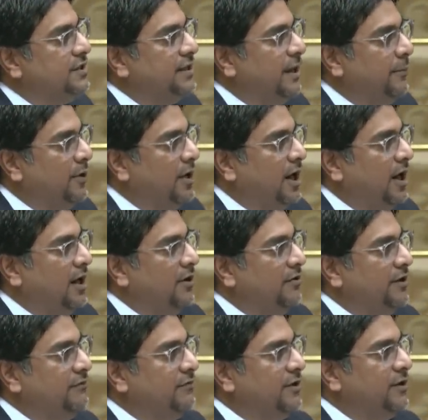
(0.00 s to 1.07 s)
the Demerara
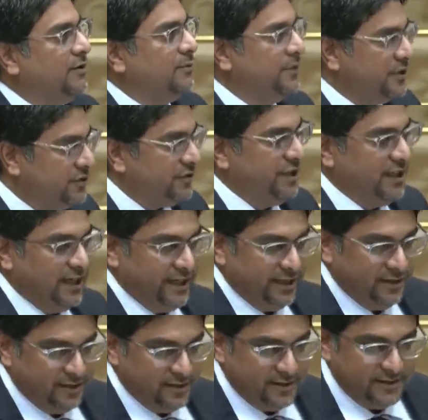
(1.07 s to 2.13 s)
River with 3
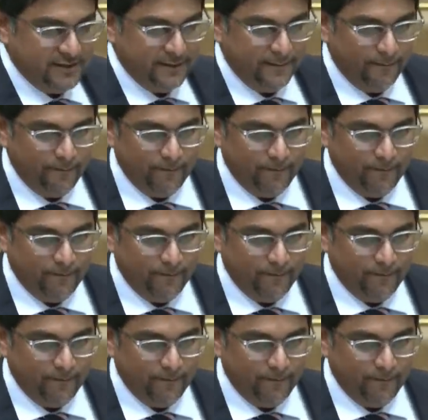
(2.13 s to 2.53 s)
lanes.